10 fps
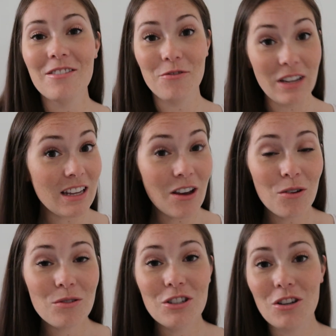
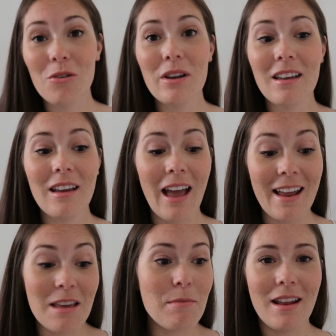video showing
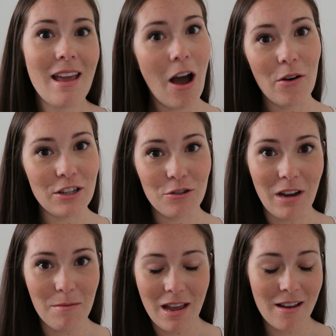anybody how I do
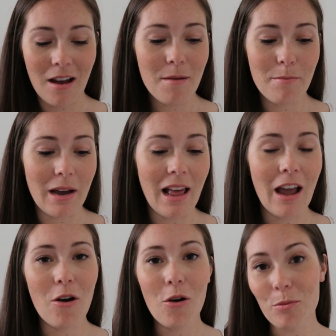my makeup, but
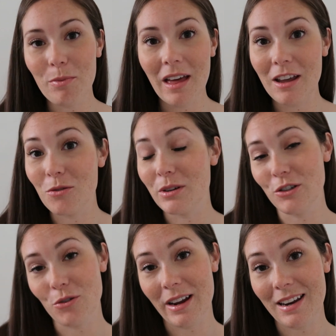I hope that you
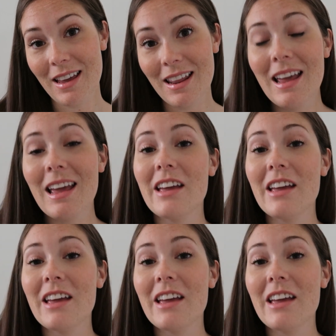enjoyed it.